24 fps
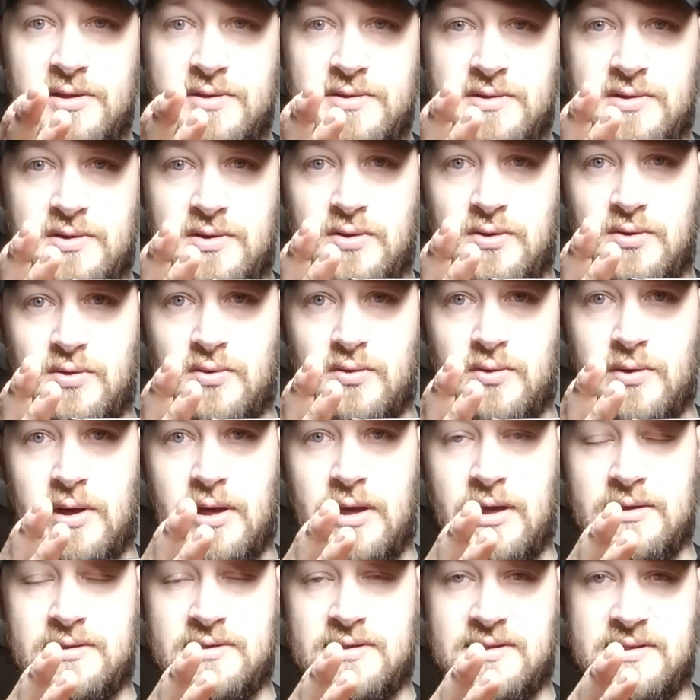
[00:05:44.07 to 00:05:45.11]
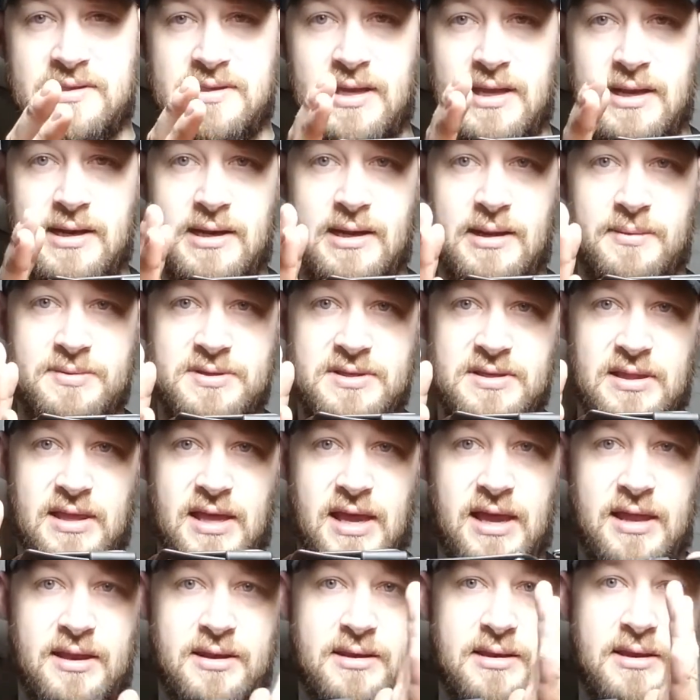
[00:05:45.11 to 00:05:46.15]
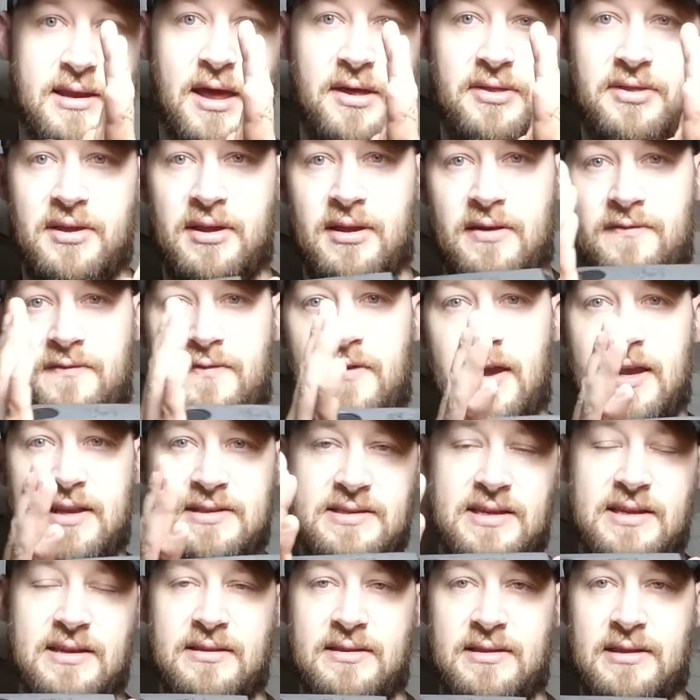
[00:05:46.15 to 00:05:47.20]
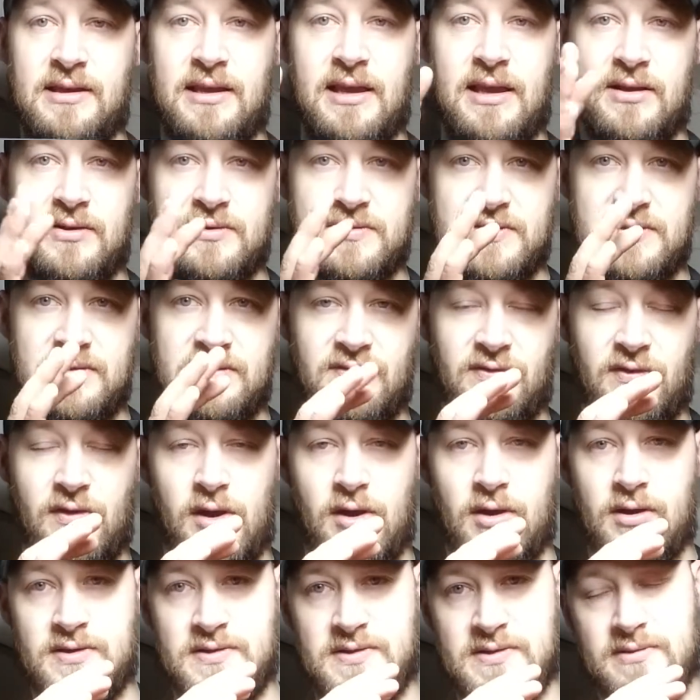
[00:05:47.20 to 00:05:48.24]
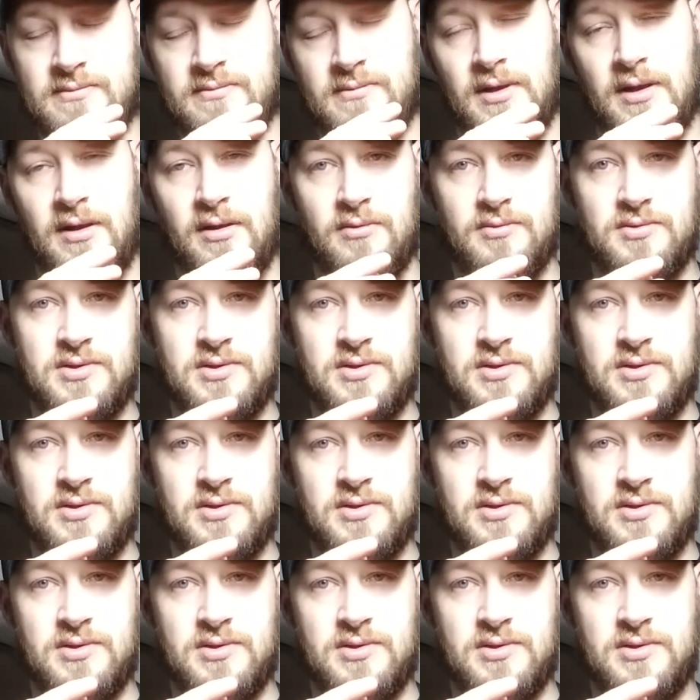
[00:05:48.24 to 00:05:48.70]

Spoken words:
to set it up so that nothing affects anything else as far as, you know,